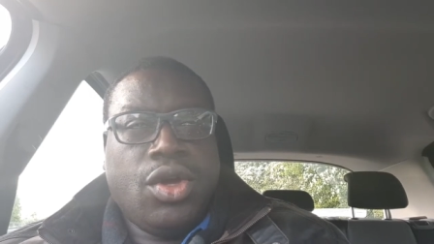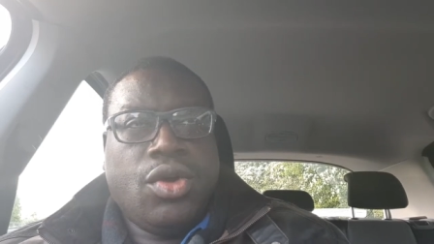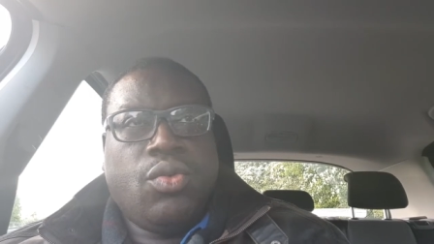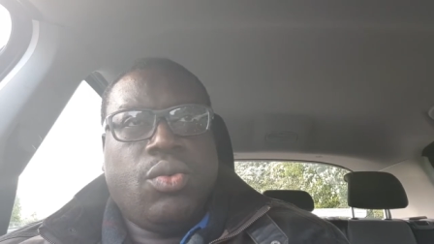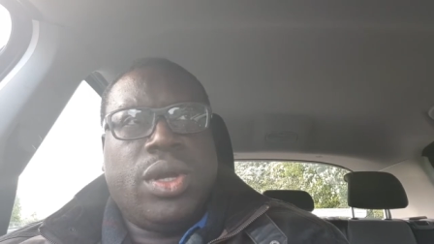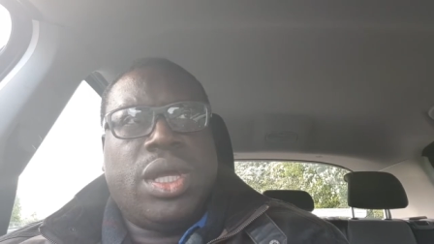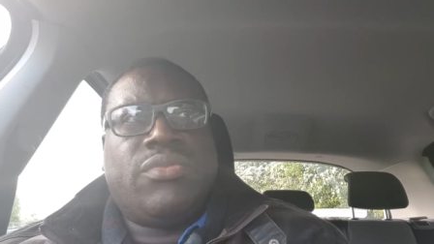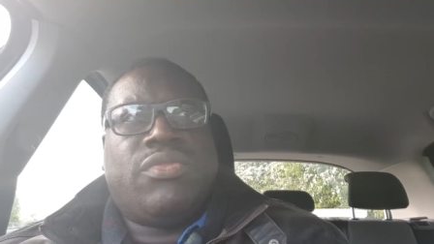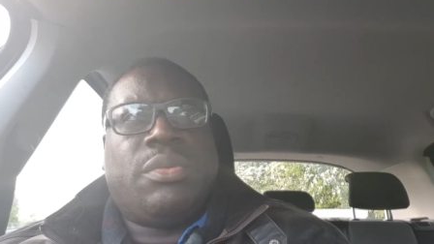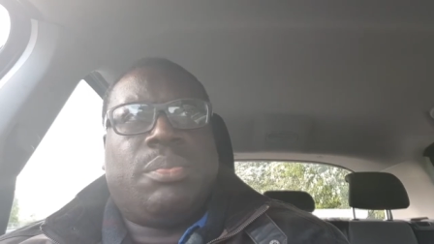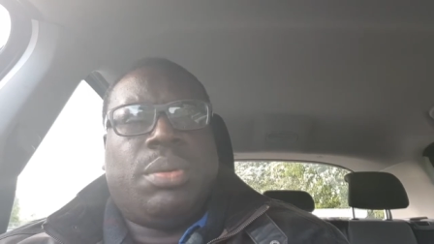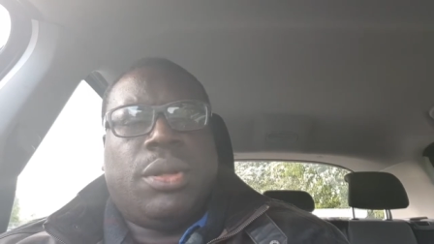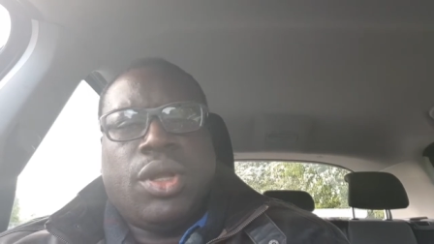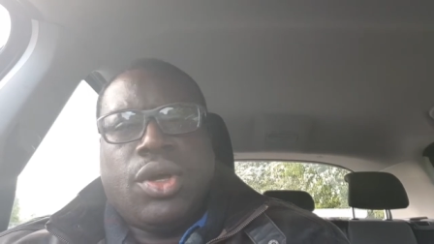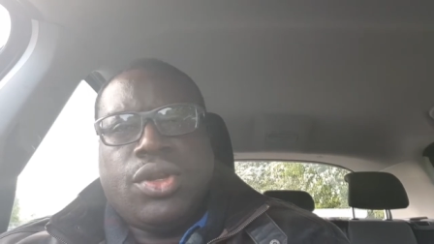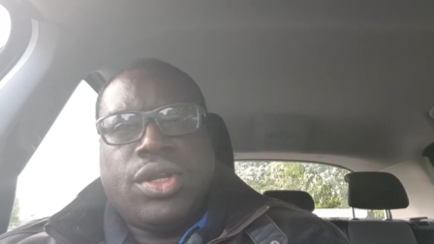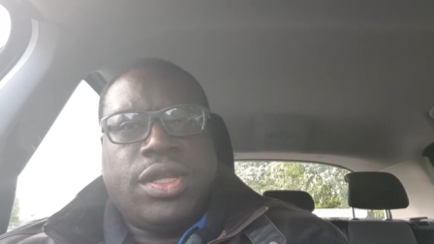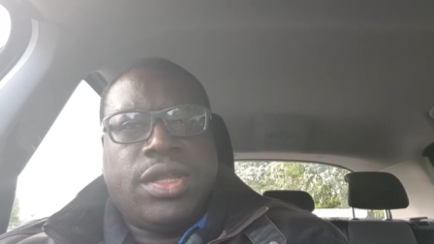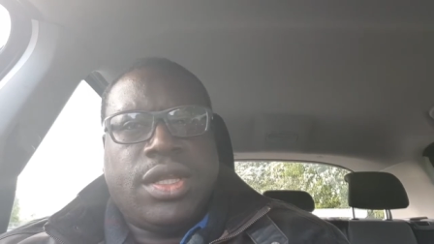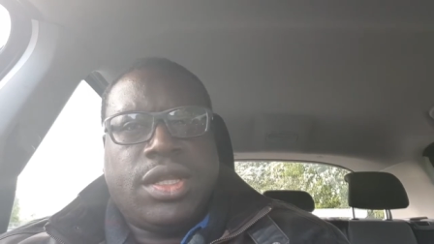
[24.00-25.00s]
We have
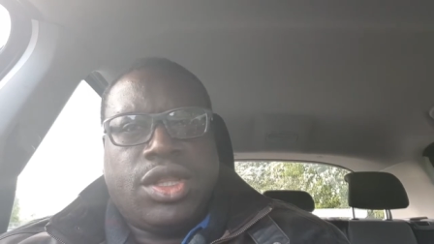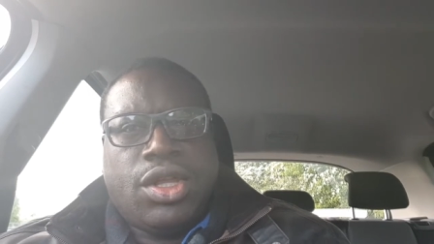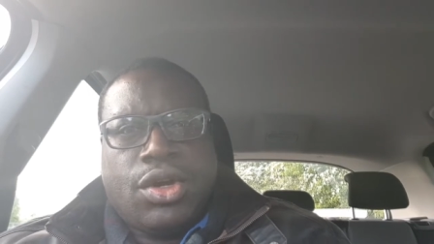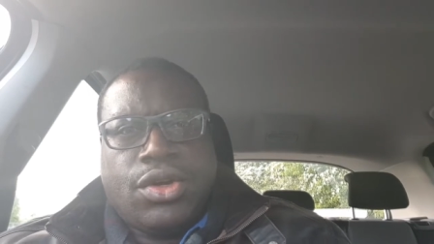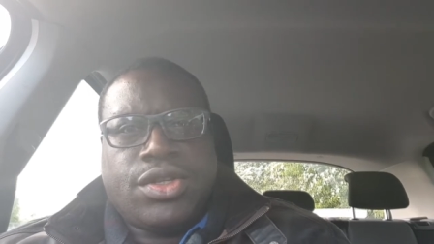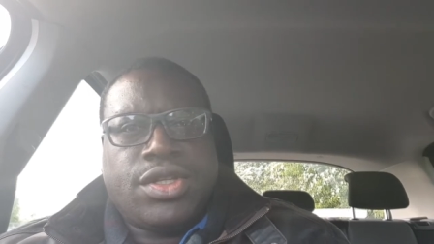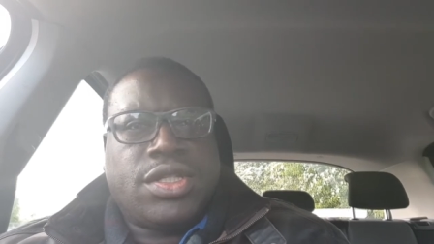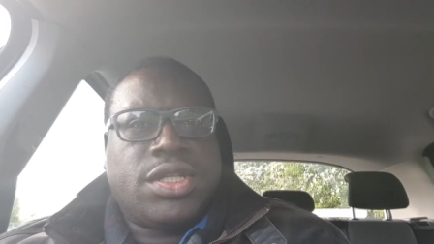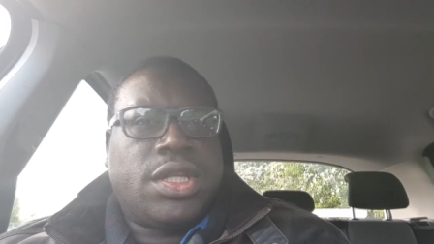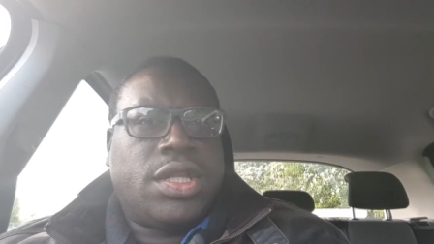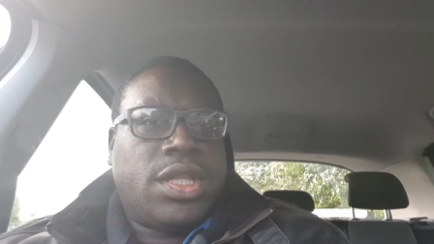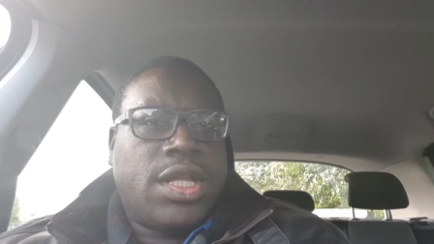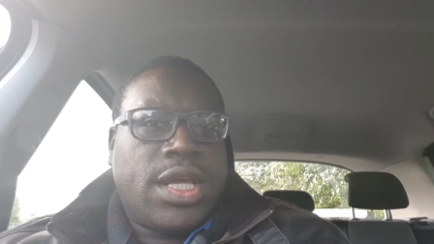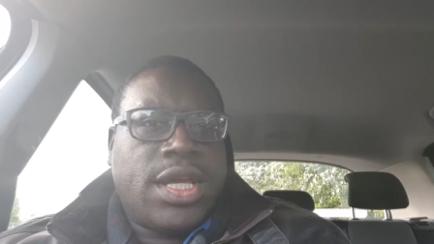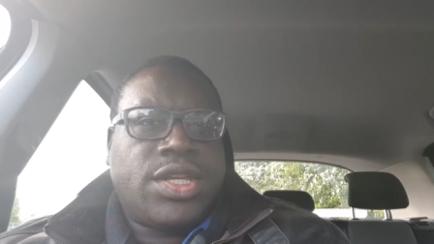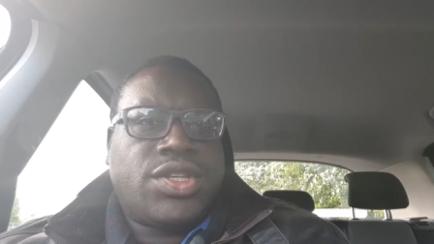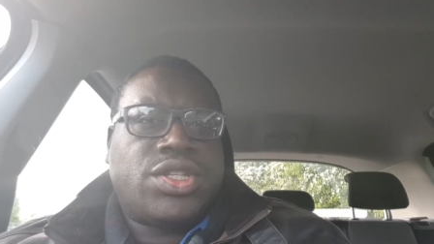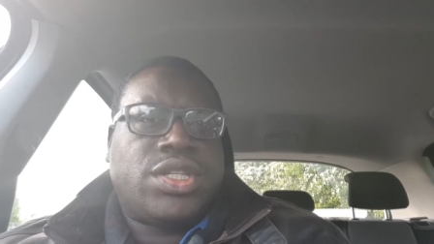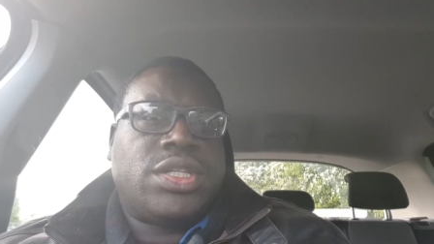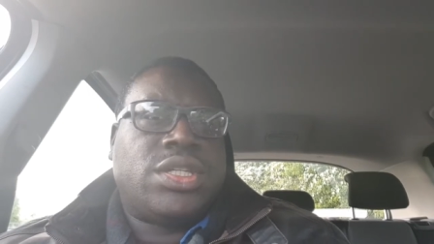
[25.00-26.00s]
applauded the doctors and
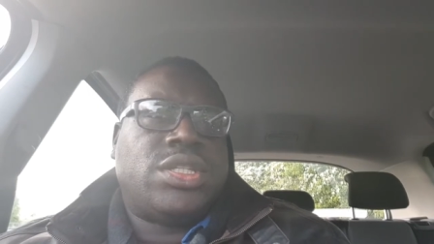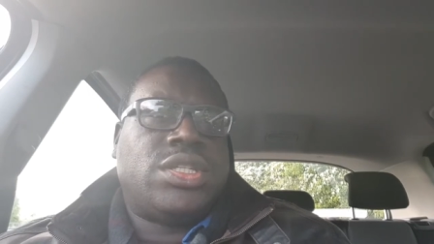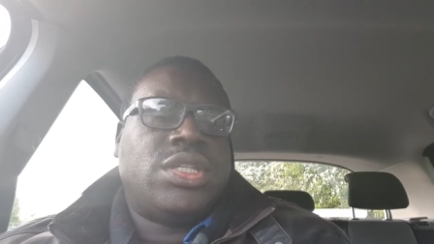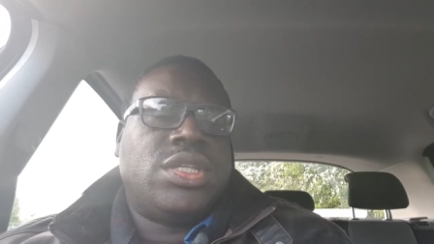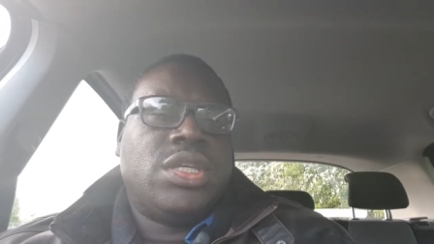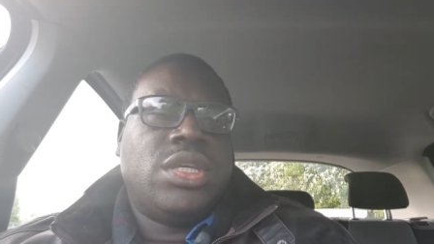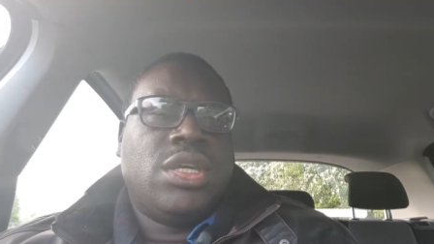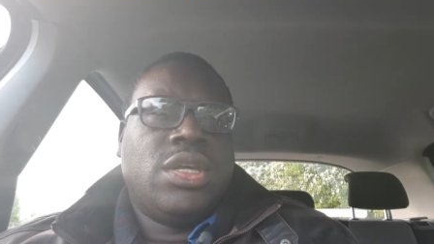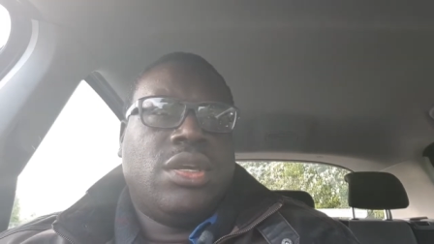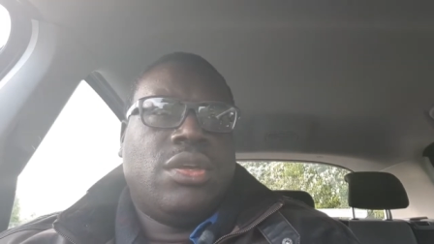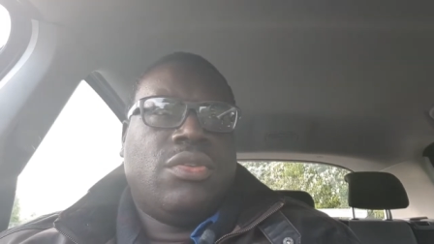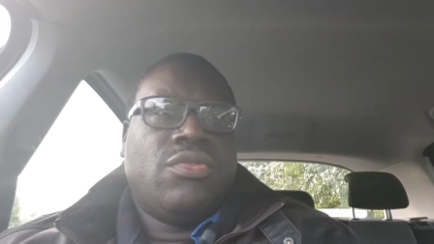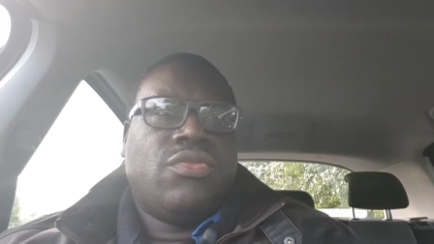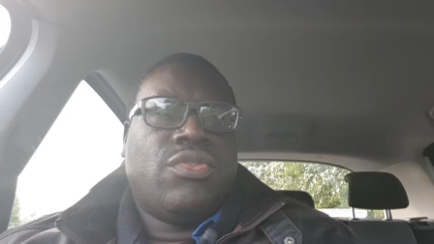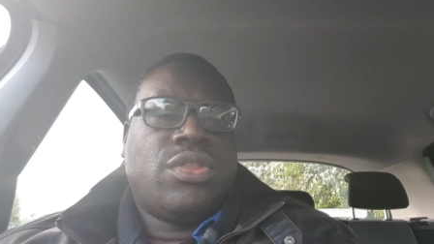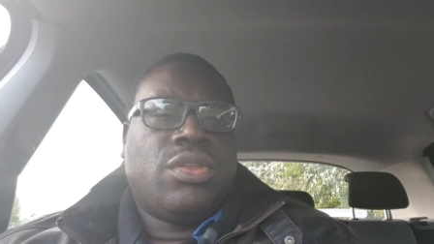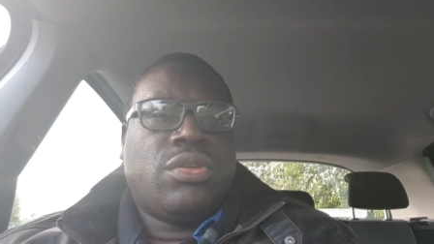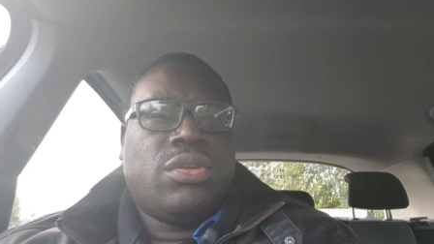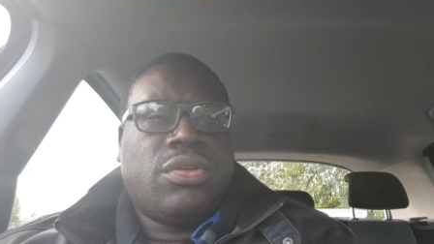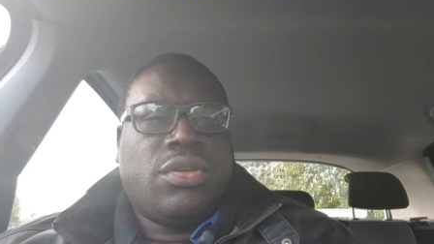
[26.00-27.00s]
nurses for
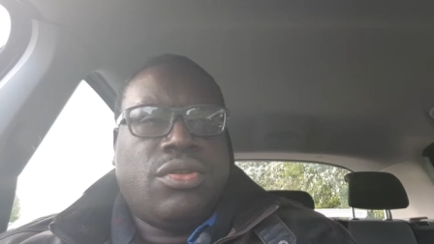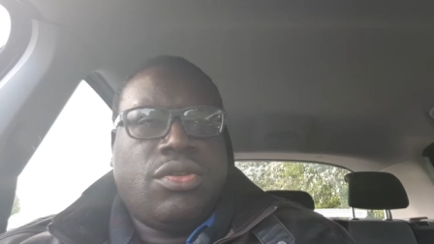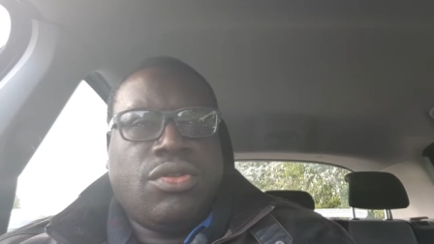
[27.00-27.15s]
the